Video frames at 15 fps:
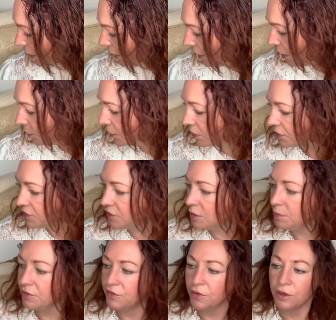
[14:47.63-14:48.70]
We've got a
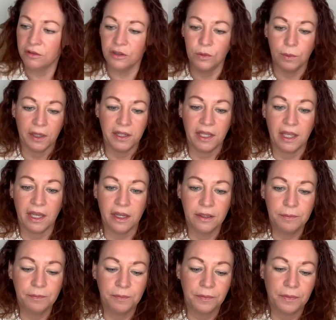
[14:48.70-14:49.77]
super floral one here,
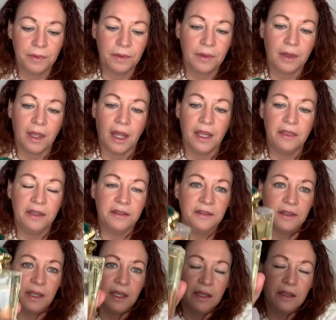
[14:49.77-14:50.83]
and this
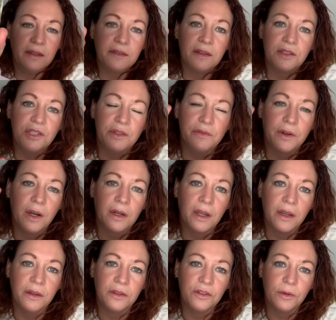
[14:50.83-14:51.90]
is a
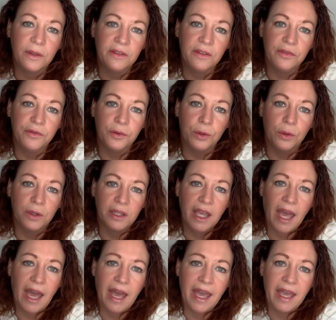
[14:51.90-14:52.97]
Zhivago
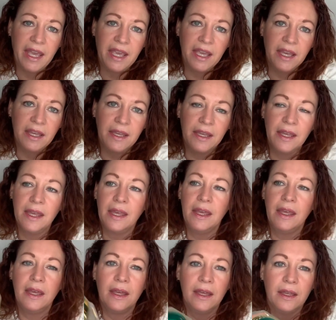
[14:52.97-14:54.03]
24K.
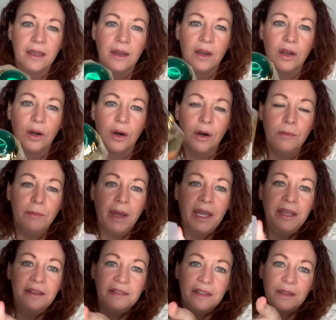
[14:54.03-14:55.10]

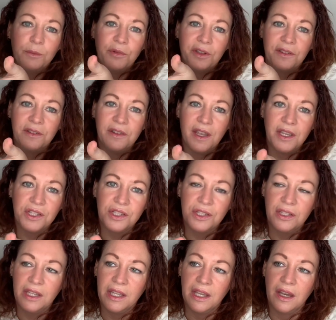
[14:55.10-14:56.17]
Amazing
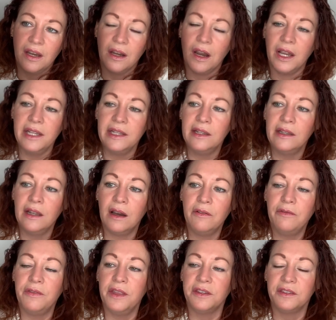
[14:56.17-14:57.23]
presentation here. I
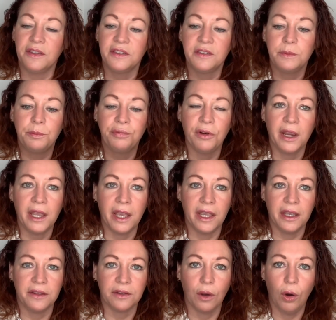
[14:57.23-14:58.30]
love this. The sprayer
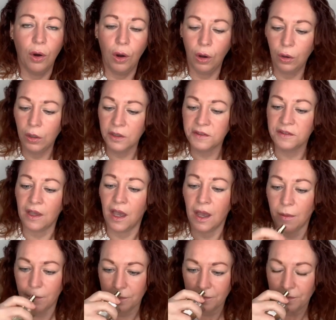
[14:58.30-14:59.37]
is
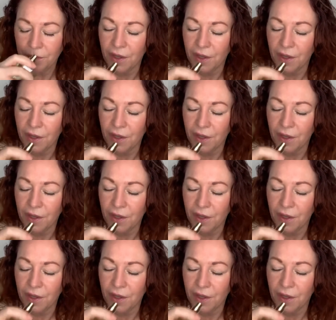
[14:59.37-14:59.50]
awesome.